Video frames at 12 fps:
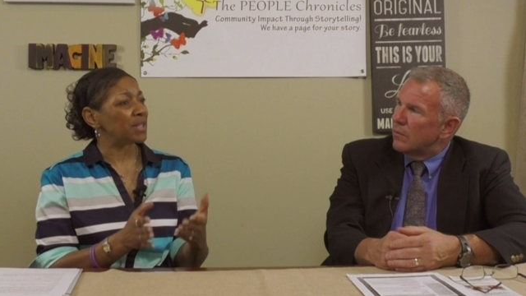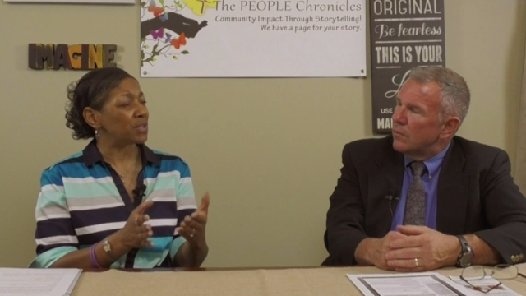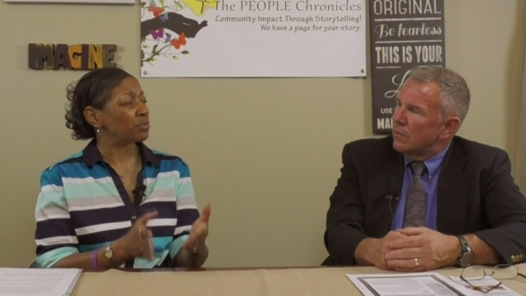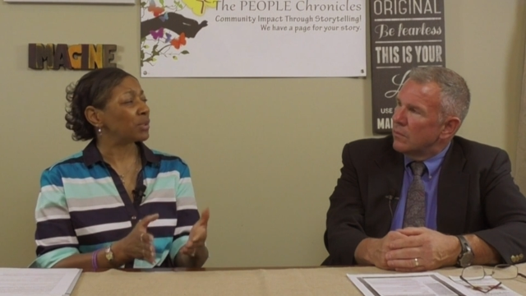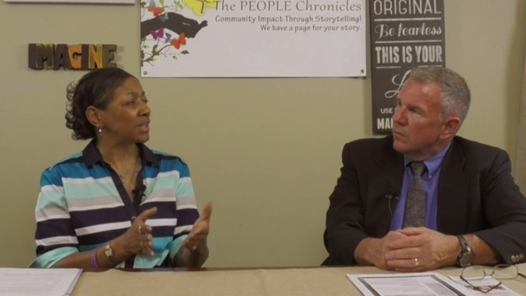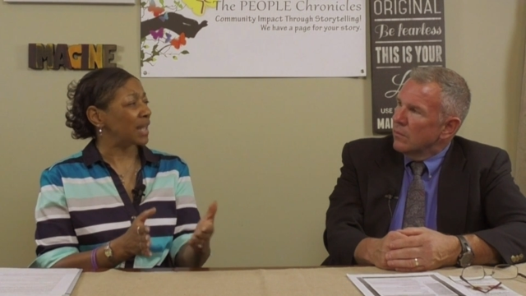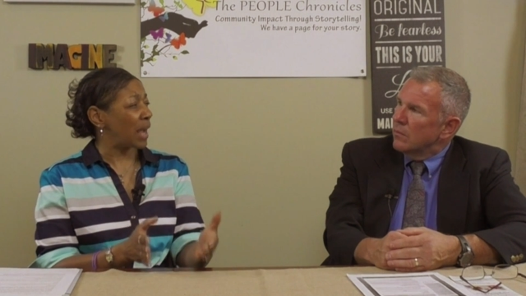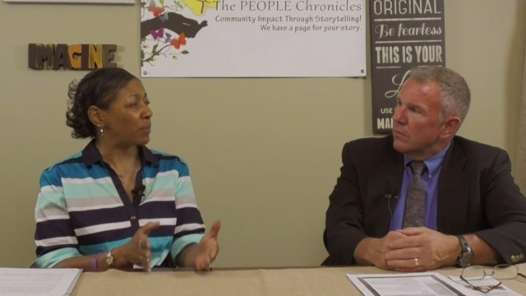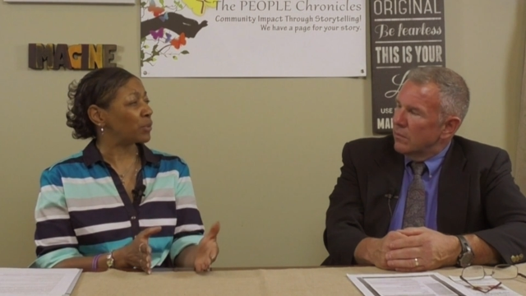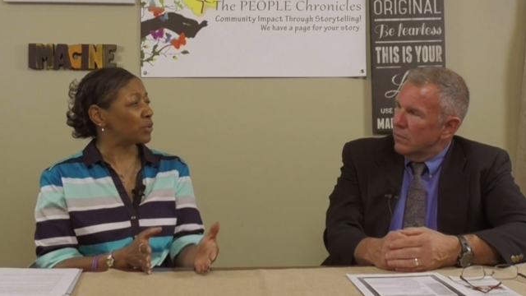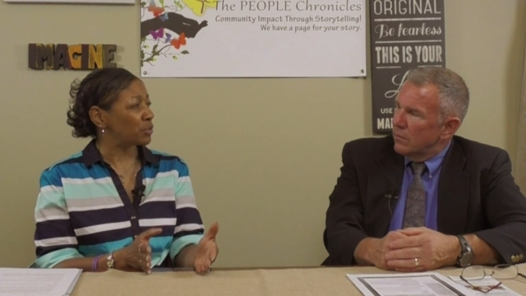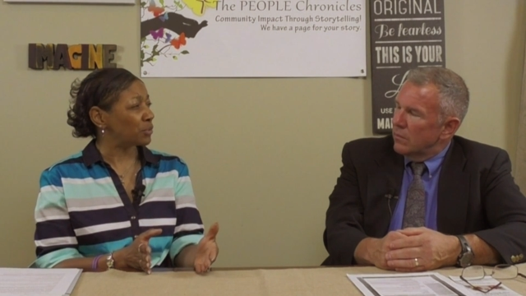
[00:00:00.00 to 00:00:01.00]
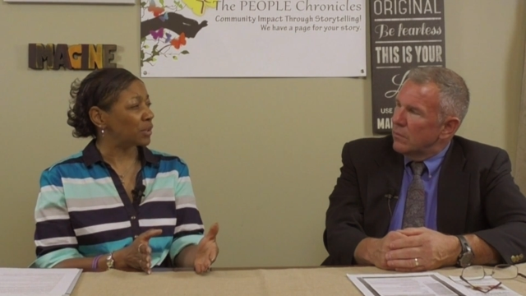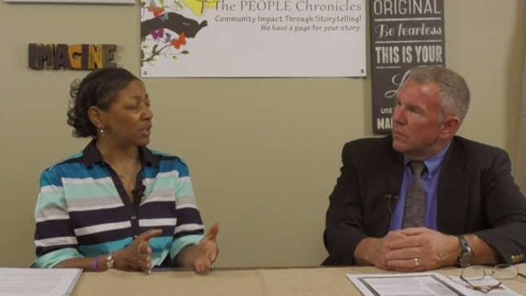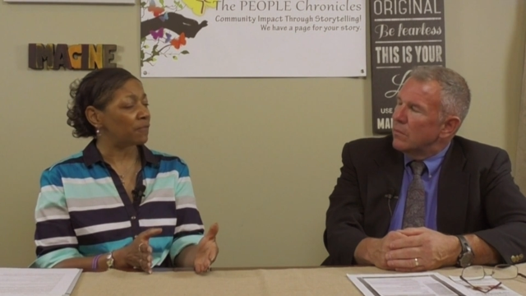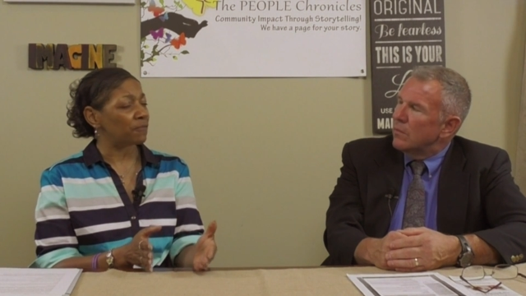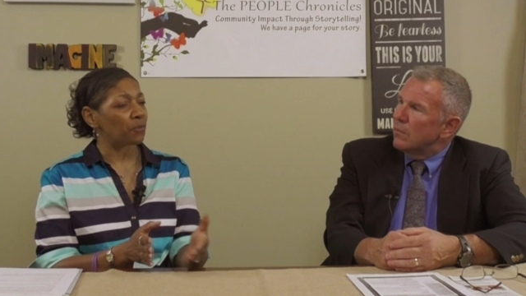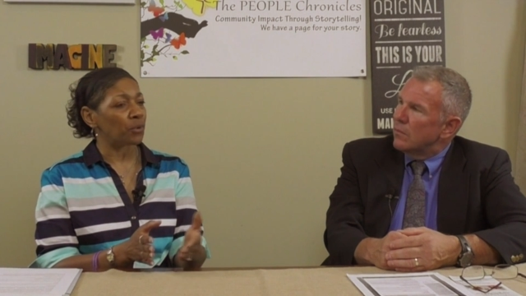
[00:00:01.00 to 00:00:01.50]
Speaker 1: but it's really an
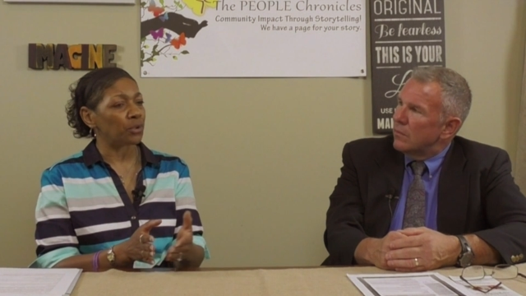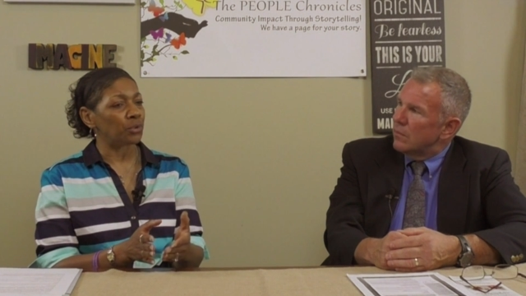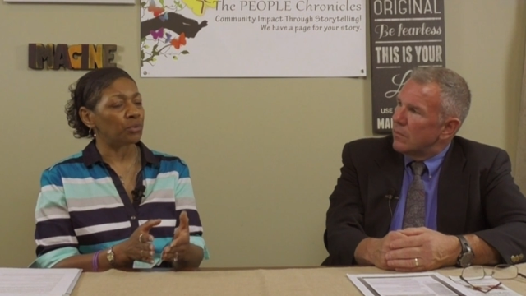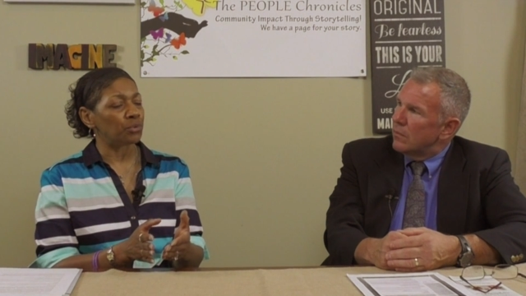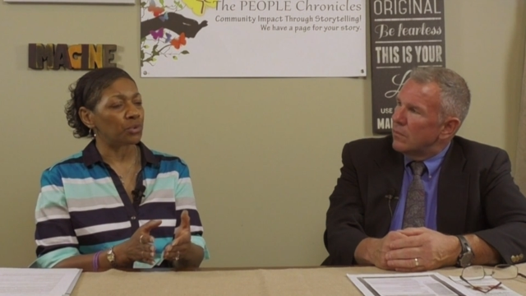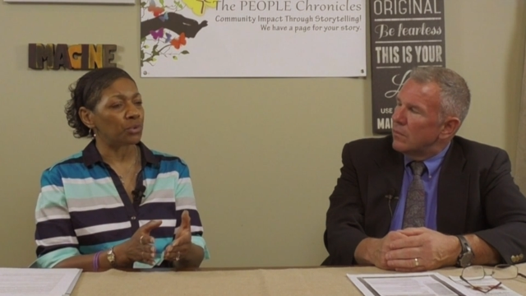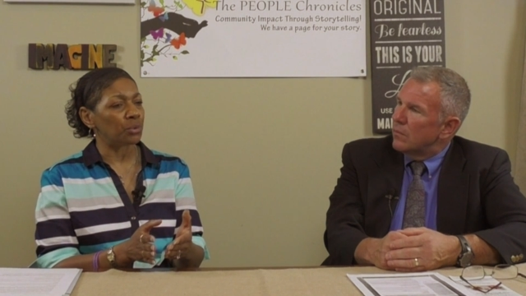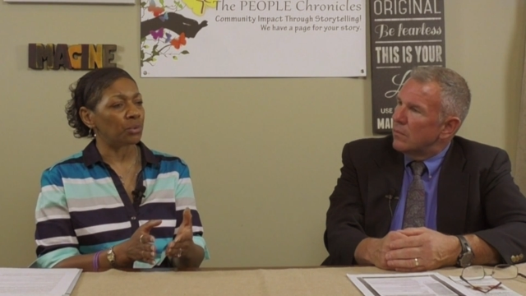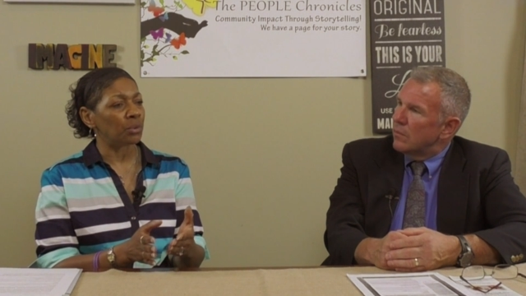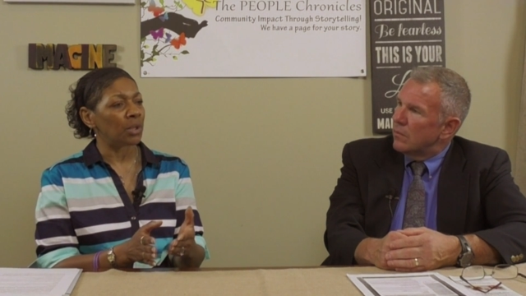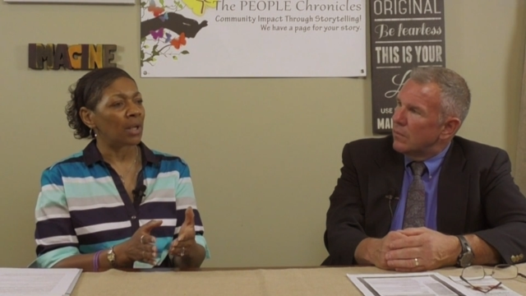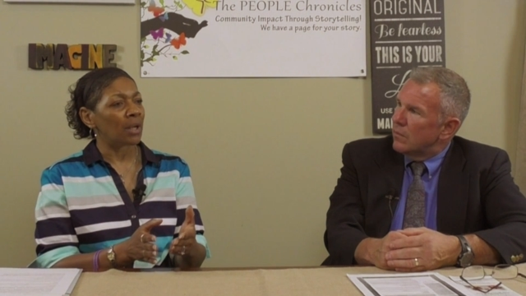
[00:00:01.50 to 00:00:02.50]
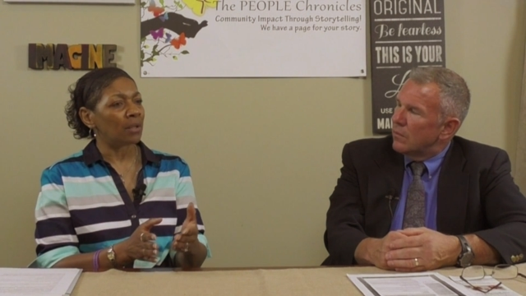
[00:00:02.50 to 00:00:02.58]
opportunity for you to